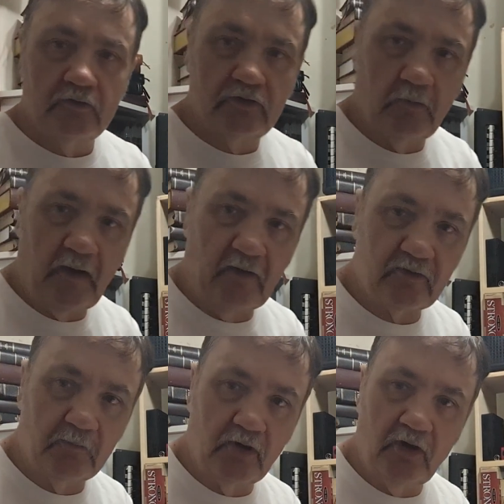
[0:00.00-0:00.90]
So we have
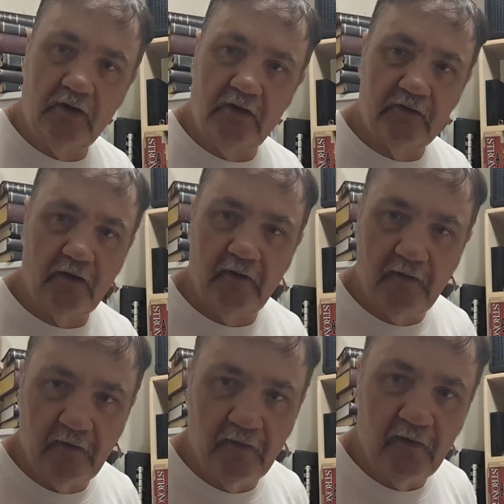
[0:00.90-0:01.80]
some goodies
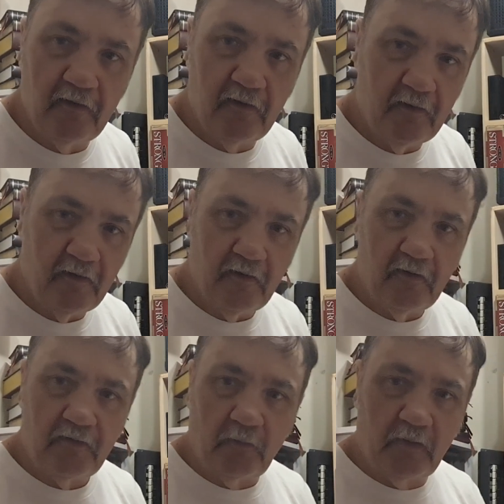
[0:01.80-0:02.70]

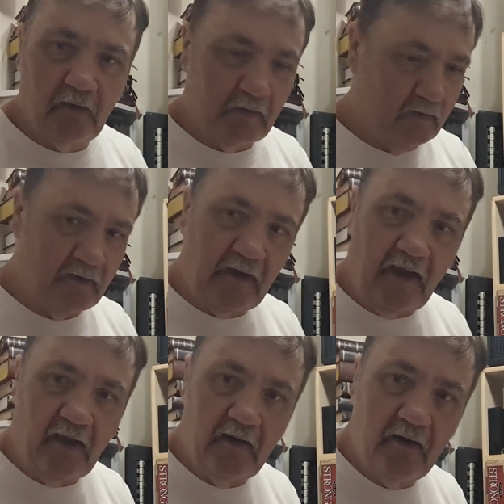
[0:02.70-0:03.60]
that we're going to look
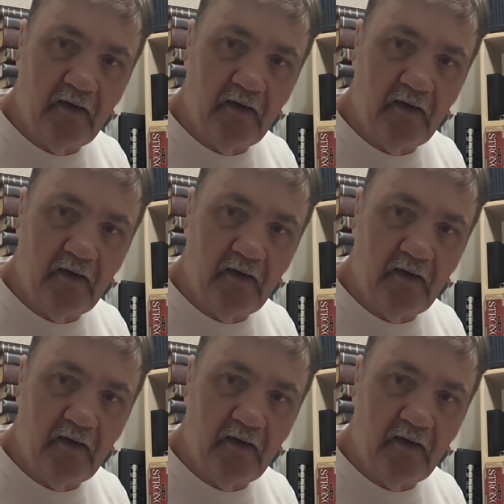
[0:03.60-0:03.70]
at.